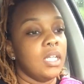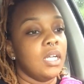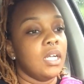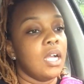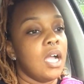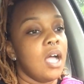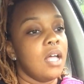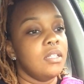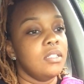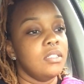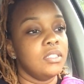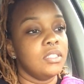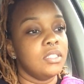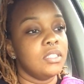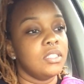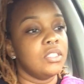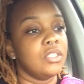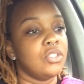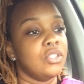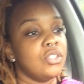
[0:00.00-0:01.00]
college
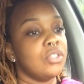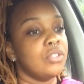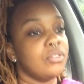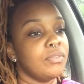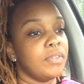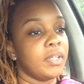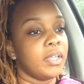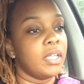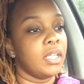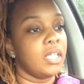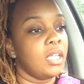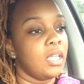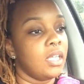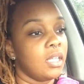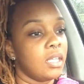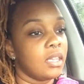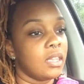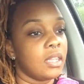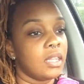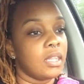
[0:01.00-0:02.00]
is a
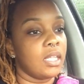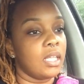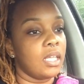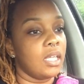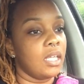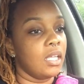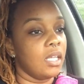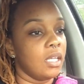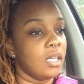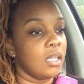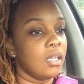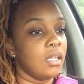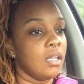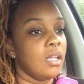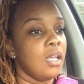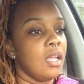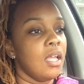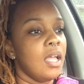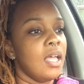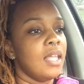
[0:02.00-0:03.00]
tricky thing.
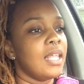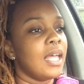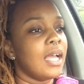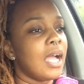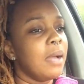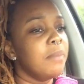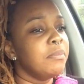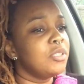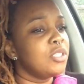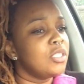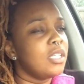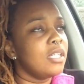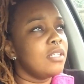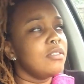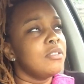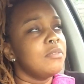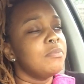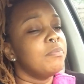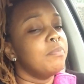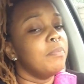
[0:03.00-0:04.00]

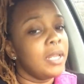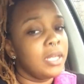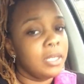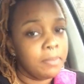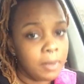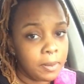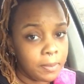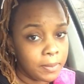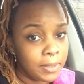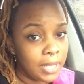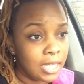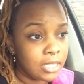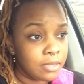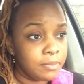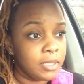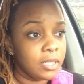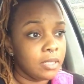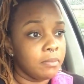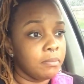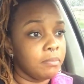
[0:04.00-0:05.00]
There's many people that has
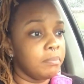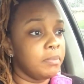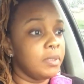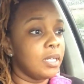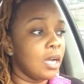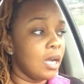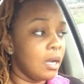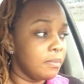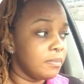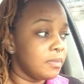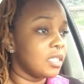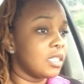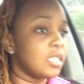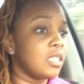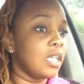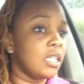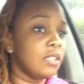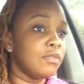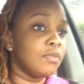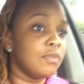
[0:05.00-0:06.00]
become
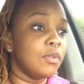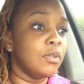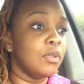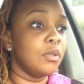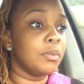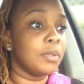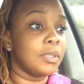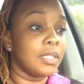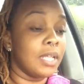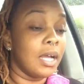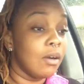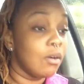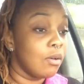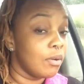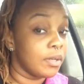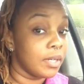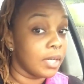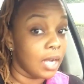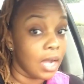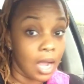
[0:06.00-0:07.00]
successful without
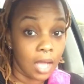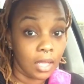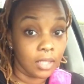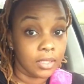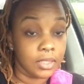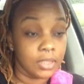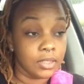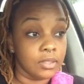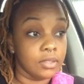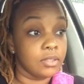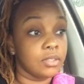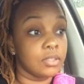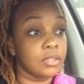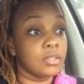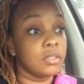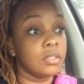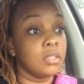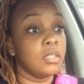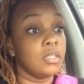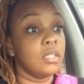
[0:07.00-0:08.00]
going to college,
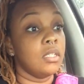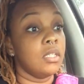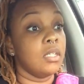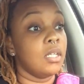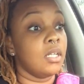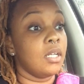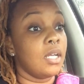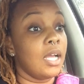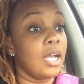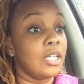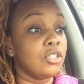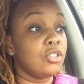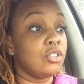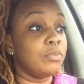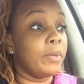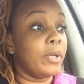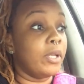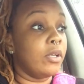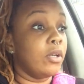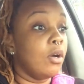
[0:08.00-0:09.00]
as
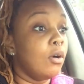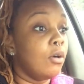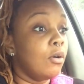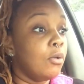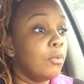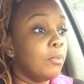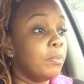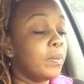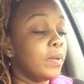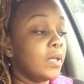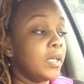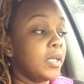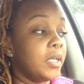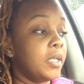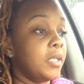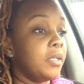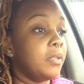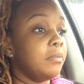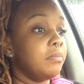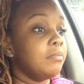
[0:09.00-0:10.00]
you may know.
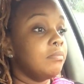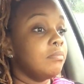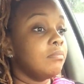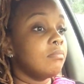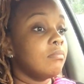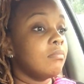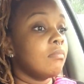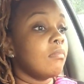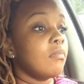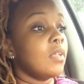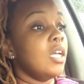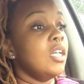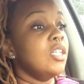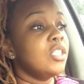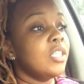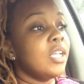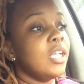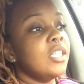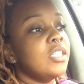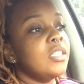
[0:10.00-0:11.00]
But
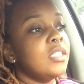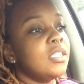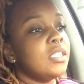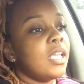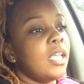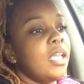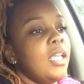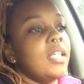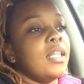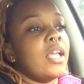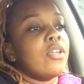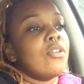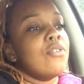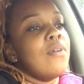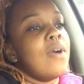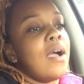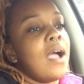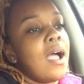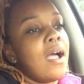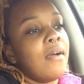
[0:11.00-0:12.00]
education is key.
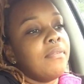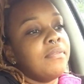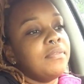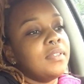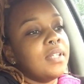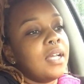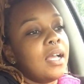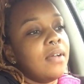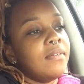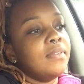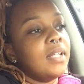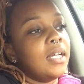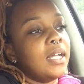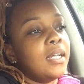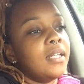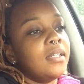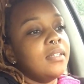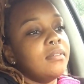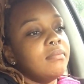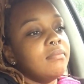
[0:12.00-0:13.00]
You have to have
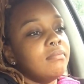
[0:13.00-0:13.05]
that